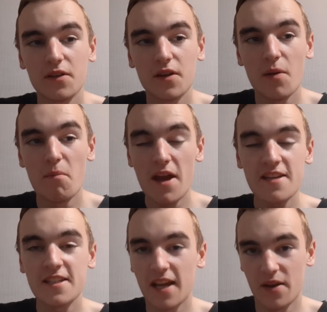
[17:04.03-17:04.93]

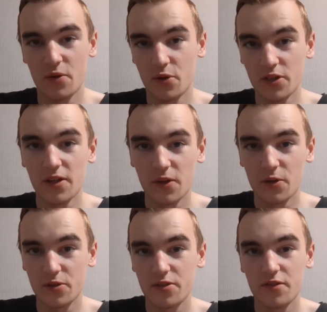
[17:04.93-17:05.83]
amazing how good it
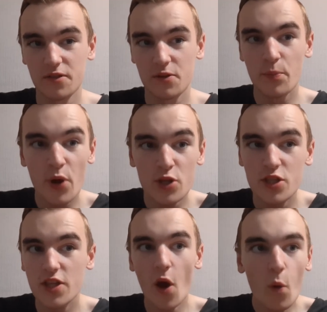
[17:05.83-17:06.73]
looks compared to
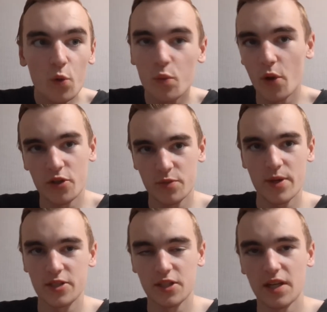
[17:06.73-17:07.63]
the old one,
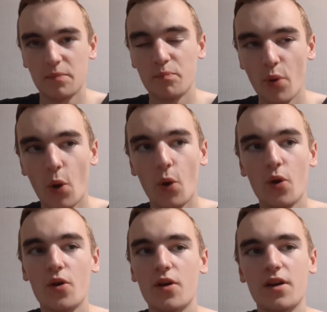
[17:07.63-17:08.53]
especially. But
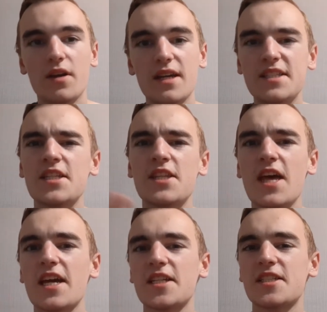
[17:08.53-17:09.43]
it is
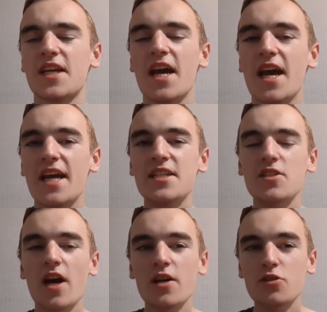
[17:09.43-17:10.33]
this. It is a
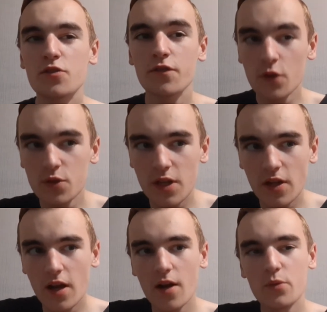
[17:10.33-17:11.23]
hydrogen fuel cell
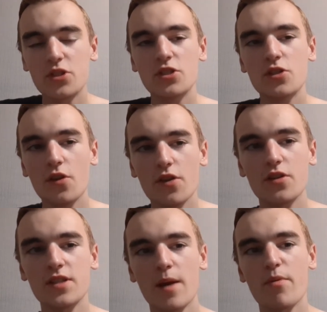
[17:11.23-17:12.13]
car, which is another
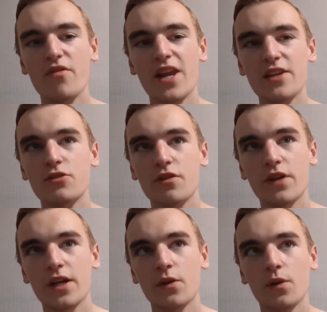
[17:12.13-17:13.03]
type of electric
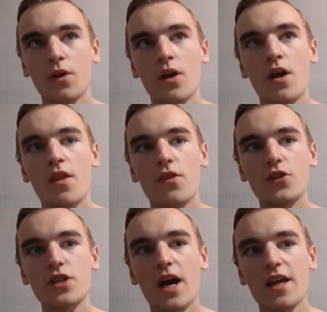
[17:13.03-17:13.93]
vehicle
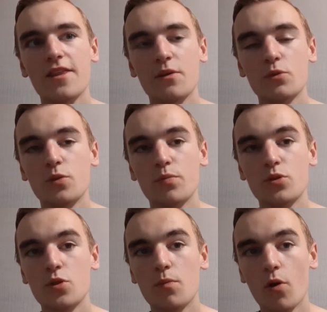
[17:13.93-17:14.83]
that I think we should
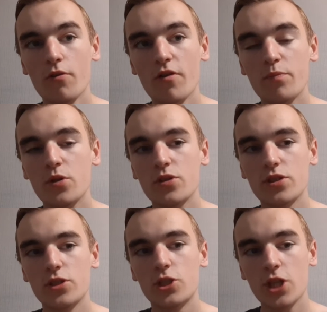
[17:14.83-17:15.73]
pursue more of because
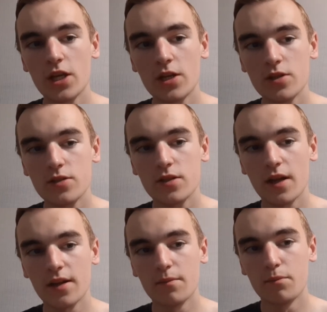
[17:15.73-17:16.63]
it's genius
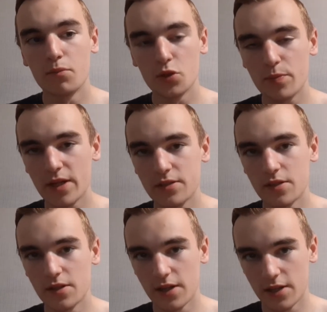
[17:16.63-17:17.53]
and much better
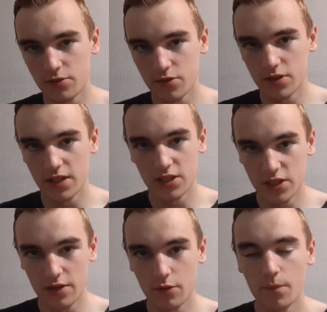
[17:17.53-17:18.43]
than electricity in
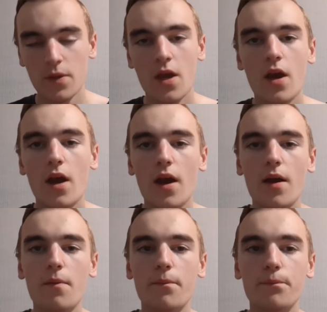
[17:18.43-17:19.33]
general.
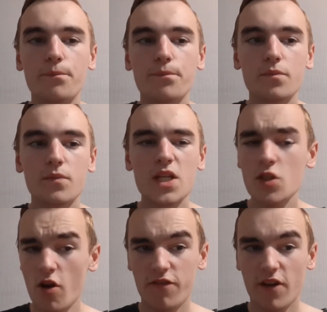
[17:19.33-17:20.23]
Um, it's
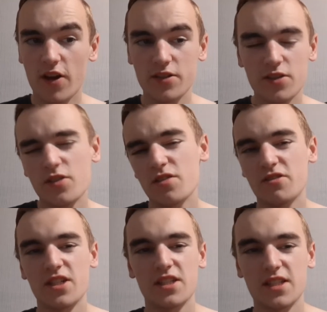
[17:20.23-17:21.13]
not fast, it's only
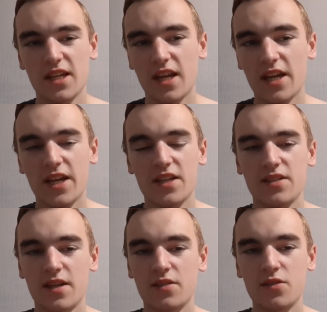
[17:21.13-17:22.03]
60 in like 9
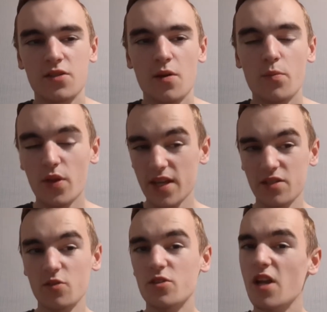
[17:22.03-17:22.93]
seconds or so, but that's
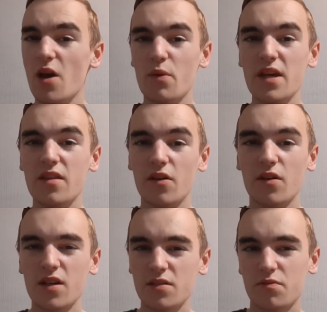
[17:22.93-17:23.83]
not slow either.
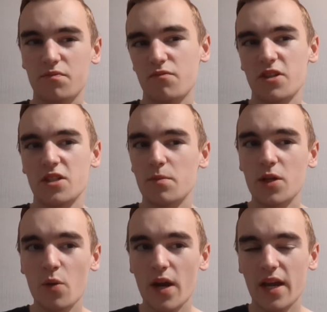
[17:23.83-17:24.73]
That's reasonably
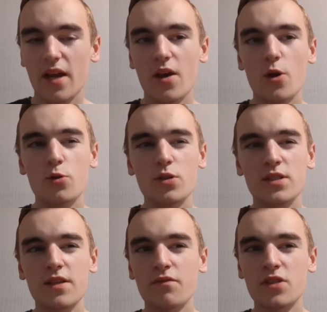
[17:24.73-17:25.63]
quick.
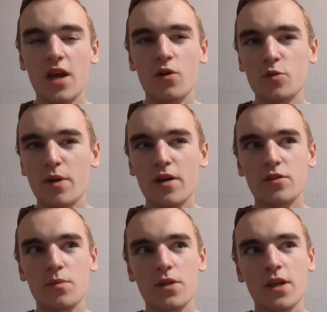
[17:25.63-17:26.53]
178 horsepower or
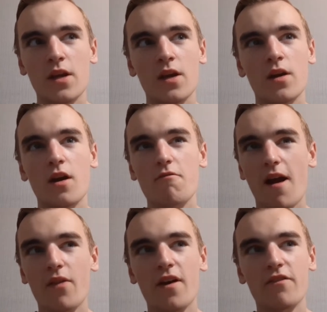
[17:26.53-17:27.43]
something,
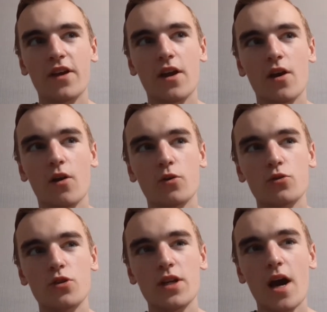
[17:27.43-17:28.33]
around that figure,
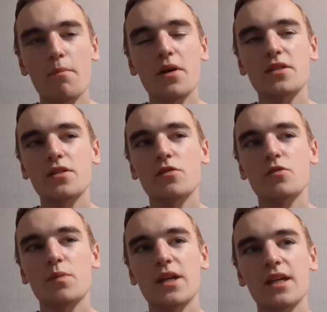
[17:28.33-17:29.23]
109 miles an hour top
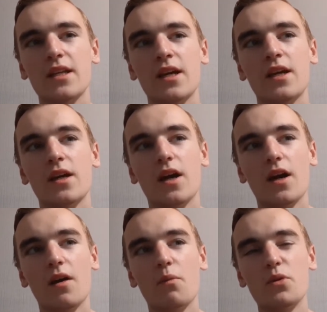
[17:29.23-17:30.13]
speed,
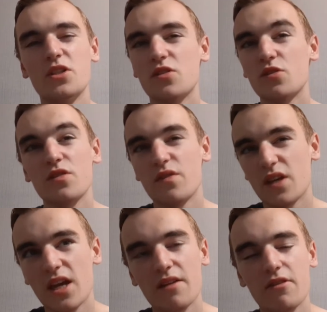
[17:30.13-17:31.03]
um, which is because of the
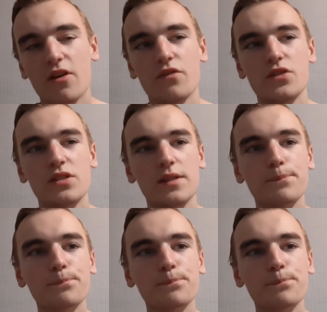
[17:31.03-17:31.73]
gearing, obviously.